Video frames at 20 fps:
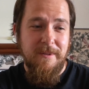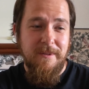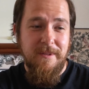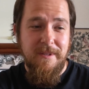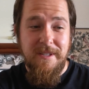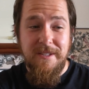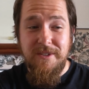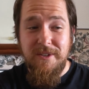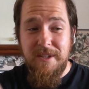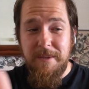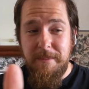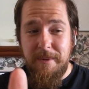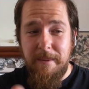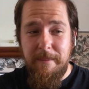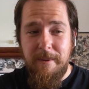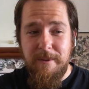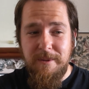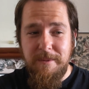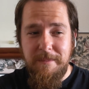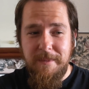is gonna be
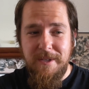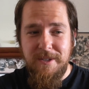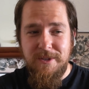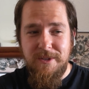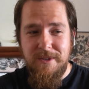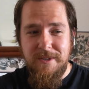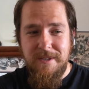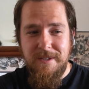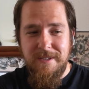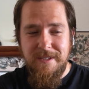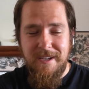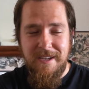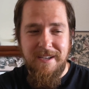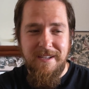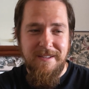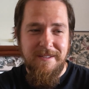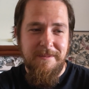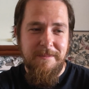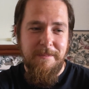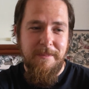about measure,
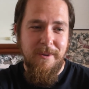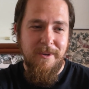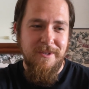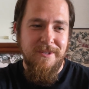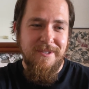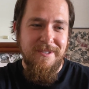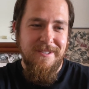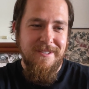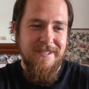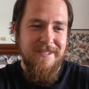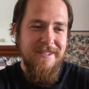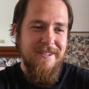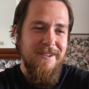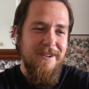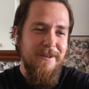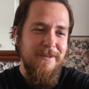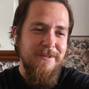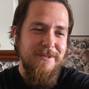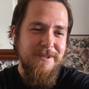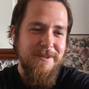and boys
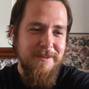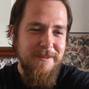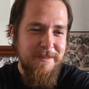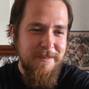loves